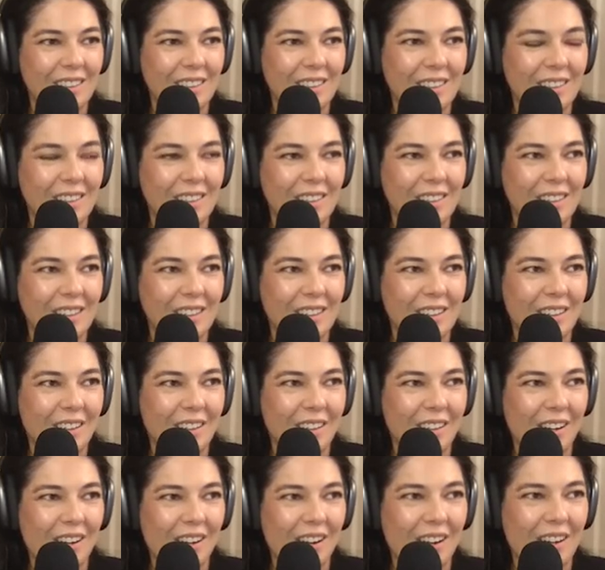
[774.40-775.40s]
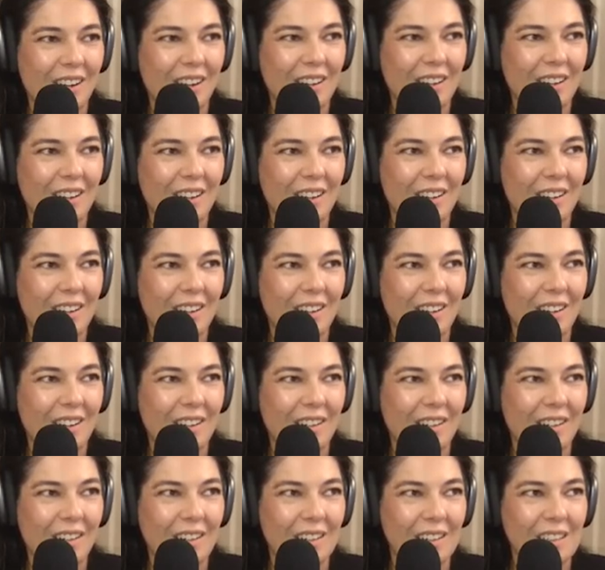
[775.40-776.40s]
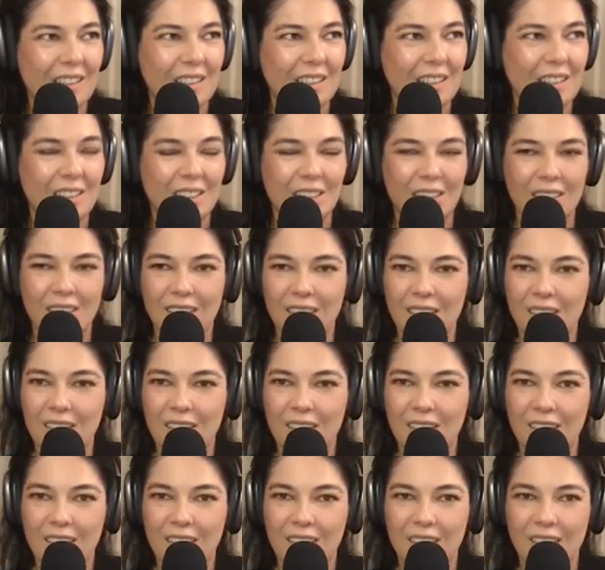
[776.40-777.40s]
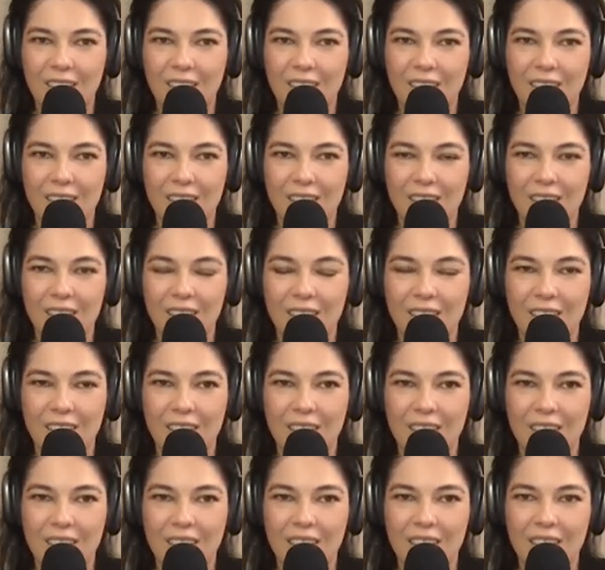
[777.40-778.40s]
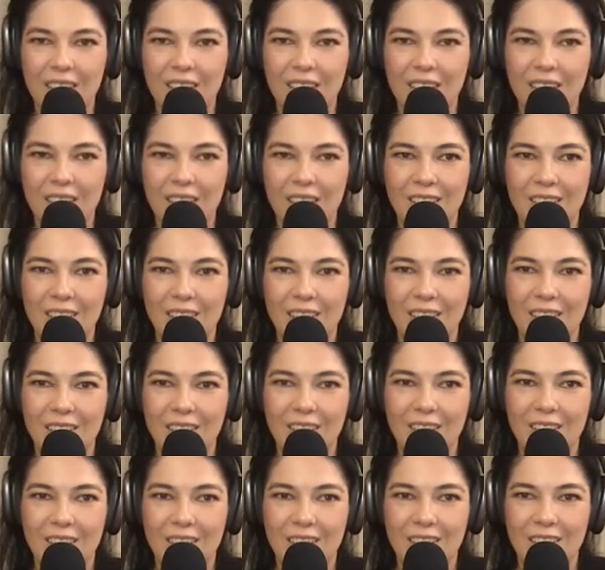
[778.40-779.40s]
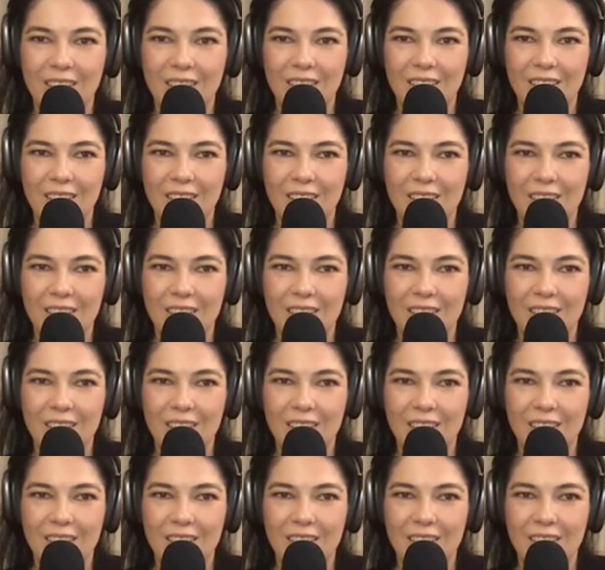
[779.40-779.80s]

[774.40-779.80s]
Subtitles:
The person shown says nothing.